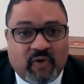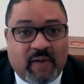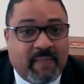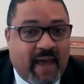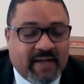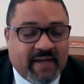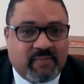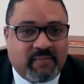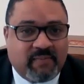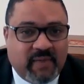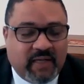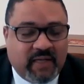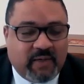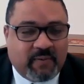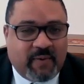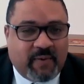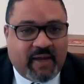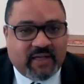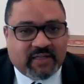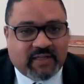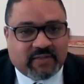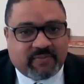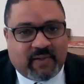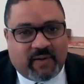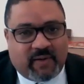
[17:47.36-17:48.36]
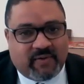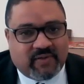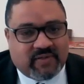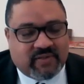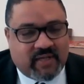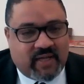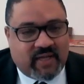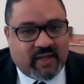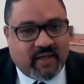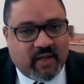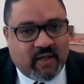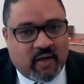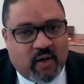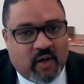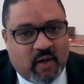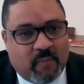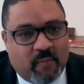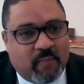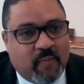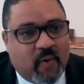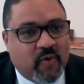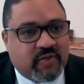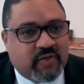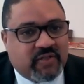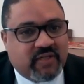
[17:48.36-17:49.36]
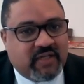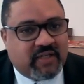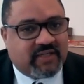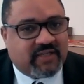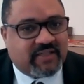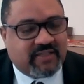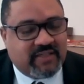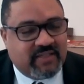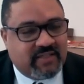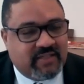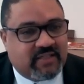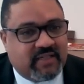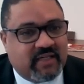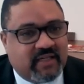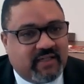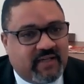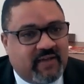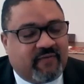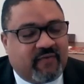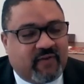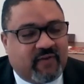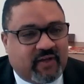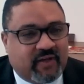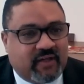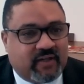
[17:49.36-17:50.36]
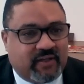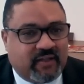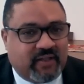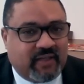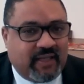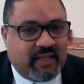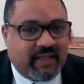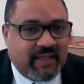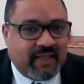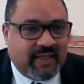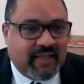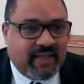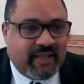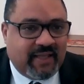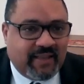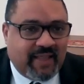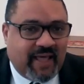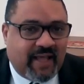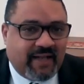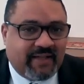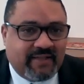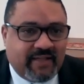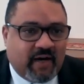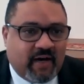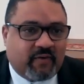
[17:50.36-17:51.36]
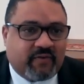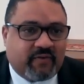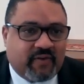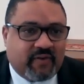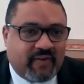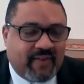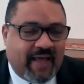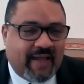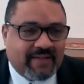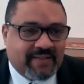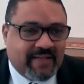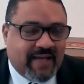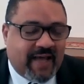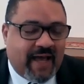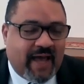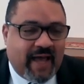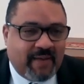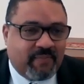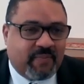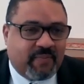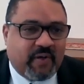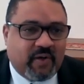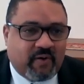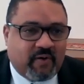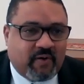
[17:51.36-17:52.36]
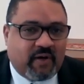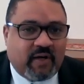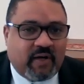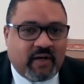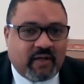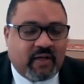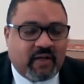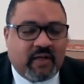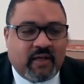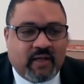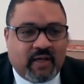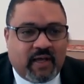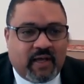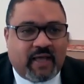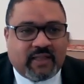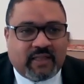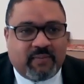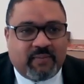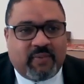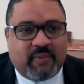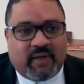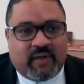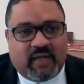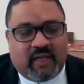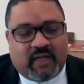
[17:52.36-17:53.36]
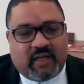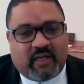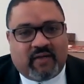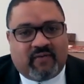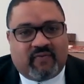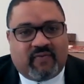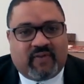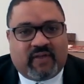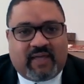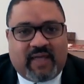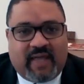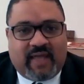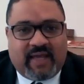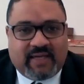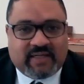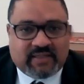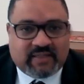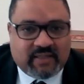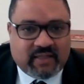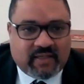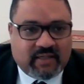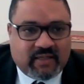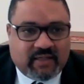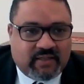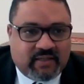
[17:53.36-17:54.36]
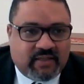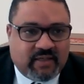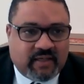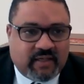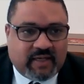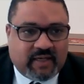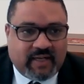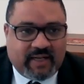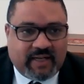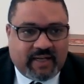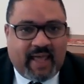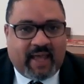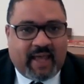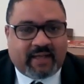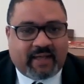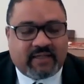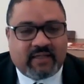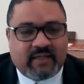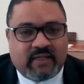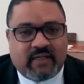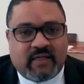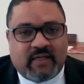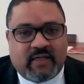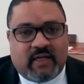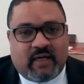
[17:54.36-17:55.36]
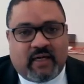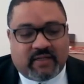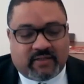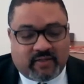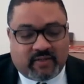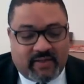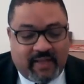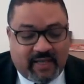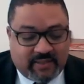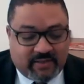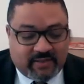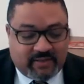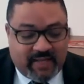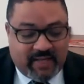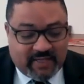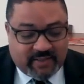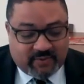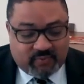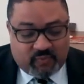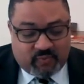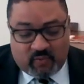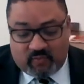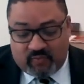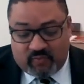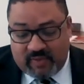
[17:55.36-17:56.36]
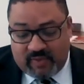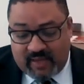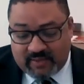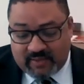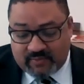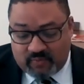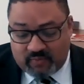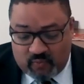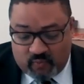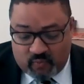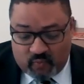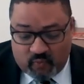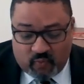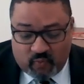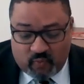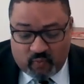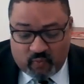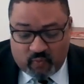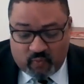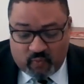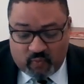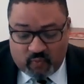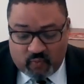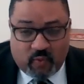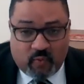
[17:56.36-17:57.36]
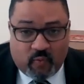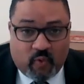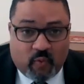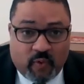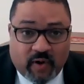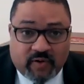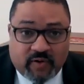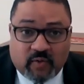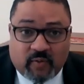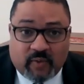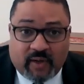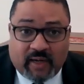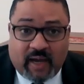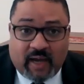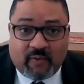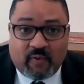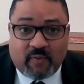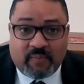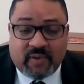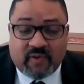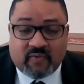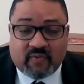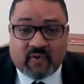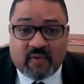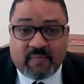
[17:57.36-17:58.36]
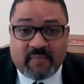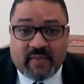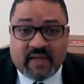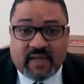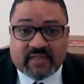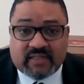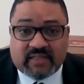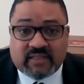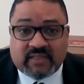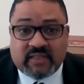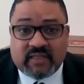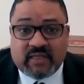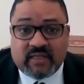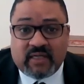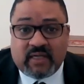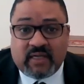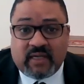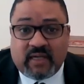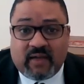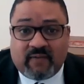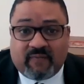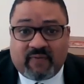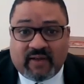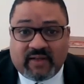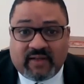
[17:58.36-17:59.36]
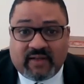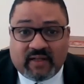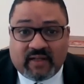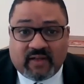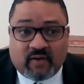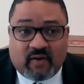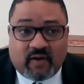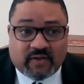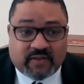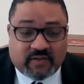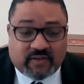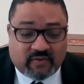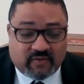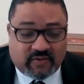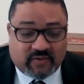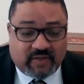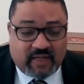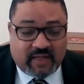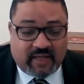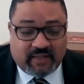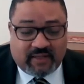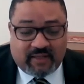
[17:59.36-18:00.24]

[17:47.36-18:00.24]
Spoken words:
imagine in many ways, but I would say most significantly that delta, that time period at the beginning of the case to connect. So that's what we're doing. I would be remiss if I didn't also